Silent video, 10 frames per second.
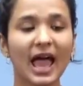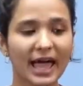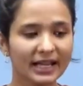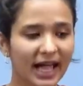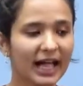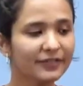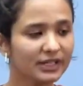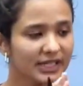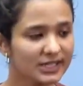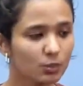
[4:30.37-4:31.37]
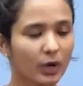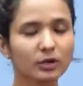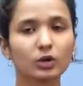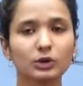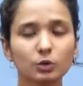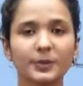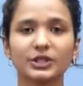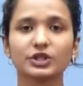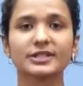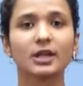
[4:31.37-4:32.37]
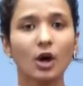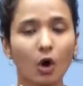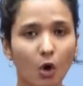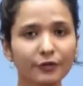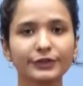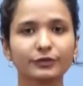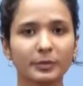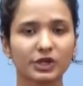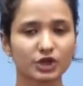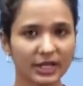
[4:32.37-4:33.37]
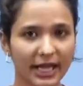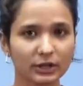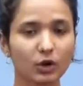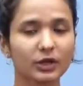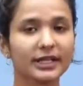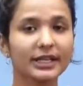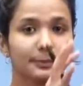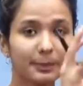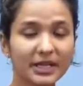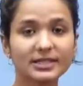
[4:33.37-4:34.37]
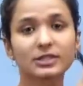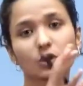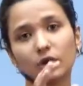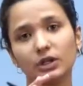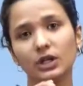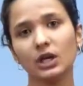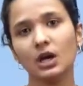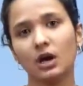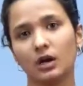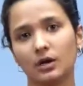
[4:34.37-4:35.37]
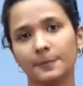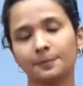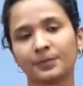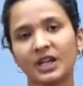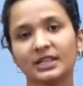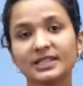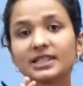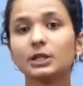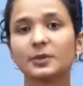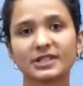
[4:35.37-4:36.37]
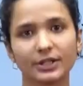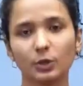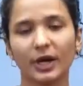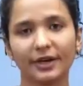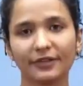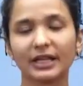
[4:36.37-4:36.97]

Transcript: and have at least 1 or 2 pages of information and content based on the syllabus that you have.